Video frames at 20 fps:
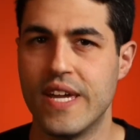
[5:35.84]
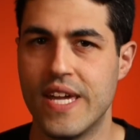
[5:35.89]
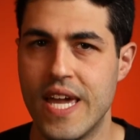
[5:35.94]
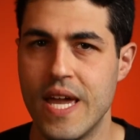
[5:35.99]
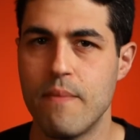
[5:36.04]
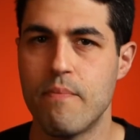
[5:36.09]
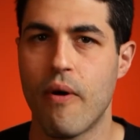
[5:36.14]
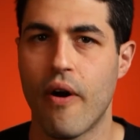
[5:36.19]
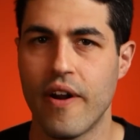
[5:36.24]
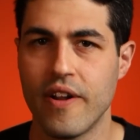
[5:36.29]

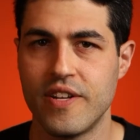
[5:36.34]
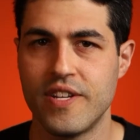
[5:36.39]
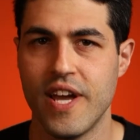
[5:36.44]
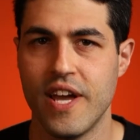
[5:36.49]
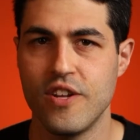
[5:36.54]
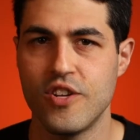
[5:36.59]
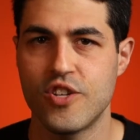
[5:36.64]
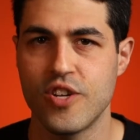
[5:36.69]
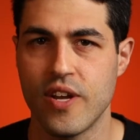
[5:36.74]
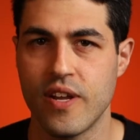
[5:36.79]
keep our
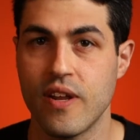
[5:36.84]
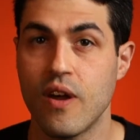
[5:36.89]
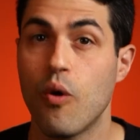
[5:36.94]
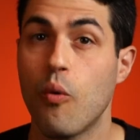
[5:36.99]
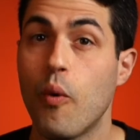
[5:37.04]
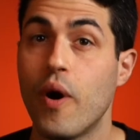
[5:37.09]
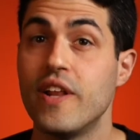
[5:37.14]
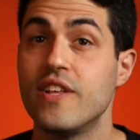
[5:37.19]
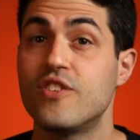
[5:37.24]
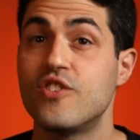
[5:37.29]
attention
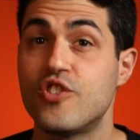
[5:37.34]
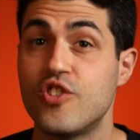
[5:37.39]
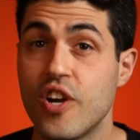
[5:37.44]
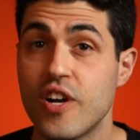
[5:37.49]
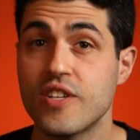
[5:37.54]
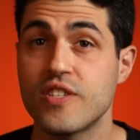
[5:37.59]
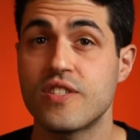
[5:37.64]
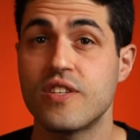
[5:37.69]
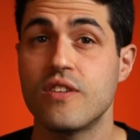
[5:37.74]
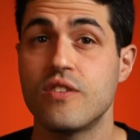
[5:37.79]
when it's
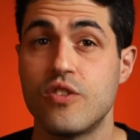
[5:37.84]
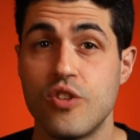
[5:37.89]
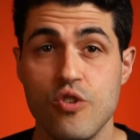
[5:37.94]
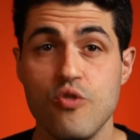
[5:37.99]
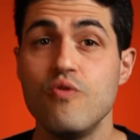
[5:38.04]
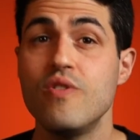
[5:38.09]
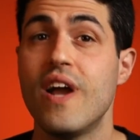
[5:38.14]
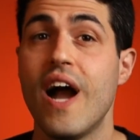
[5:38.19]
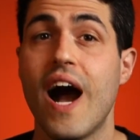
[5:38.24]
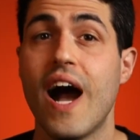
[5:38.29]
just
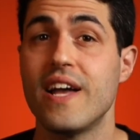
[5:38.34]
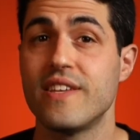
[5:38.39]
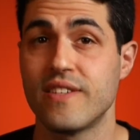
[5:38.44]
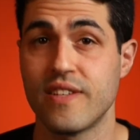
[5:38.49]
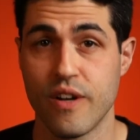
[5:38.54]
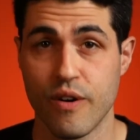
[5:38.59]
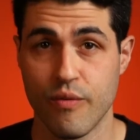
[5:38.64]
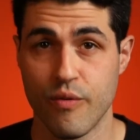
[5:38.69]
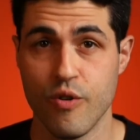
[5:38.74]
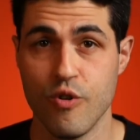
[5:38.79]
2 guys
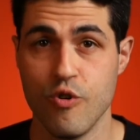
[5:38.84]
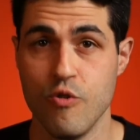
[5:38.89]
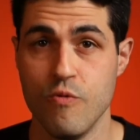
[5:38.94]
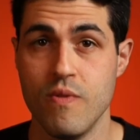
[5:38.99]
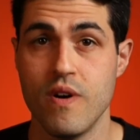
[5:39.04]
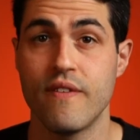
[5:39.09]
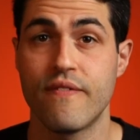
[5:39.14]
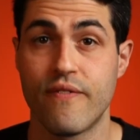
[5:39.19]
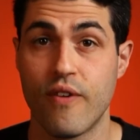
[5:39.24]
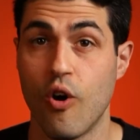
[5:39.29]
in a
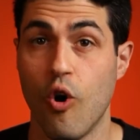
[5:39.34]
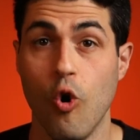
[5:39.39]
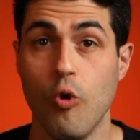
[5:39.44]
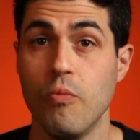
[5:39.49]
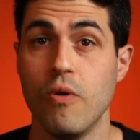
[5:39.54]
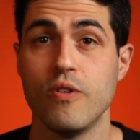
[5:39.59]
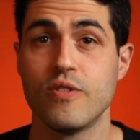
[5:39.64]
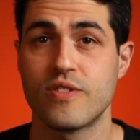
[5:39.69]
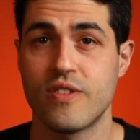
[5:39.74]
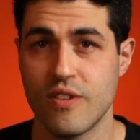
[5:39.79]
room for
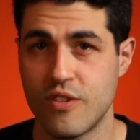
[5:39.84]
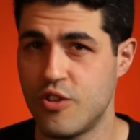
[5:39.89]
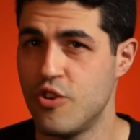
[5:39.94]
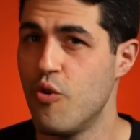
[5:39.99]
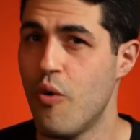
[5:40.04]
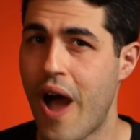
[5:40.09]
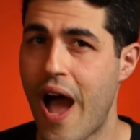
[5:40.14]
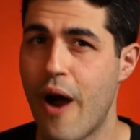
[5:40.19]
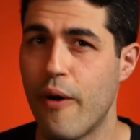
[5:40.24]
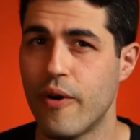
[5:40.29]
almost
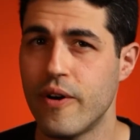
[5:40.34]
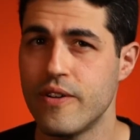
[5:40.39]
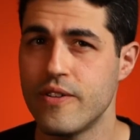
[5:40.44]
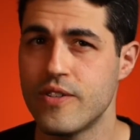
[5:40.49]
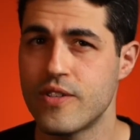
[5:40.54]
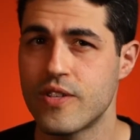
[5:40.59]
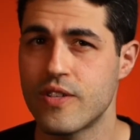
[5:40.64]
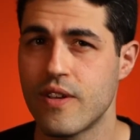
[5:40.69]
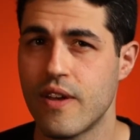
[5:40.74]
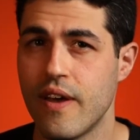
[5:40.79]
2
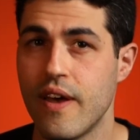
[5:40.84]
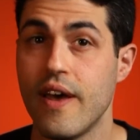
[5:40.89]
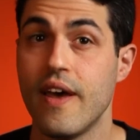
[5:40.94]
hours?